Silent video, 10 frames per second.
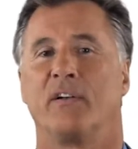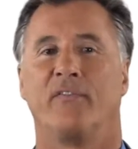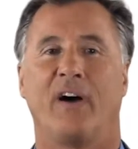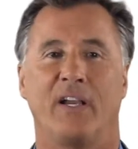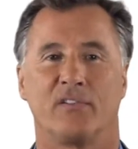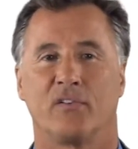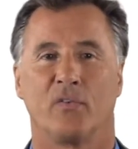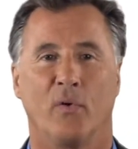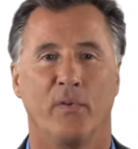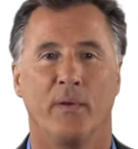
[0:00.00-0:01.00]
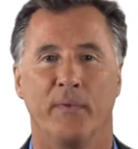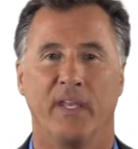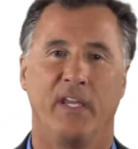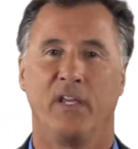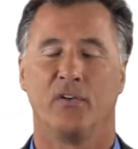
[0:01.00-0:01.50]
their advisor told them
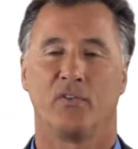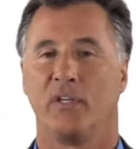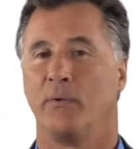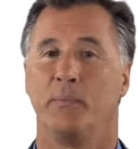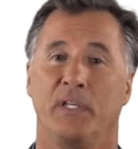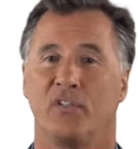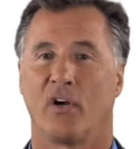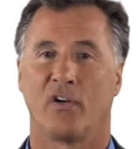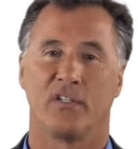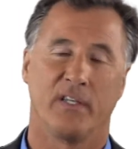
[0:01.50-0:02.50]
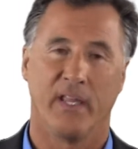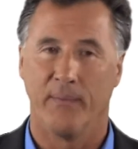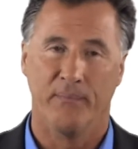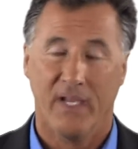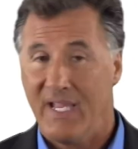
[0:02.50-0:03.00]
that he or she would be charging
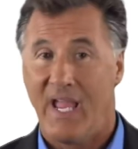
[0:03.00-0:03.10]
them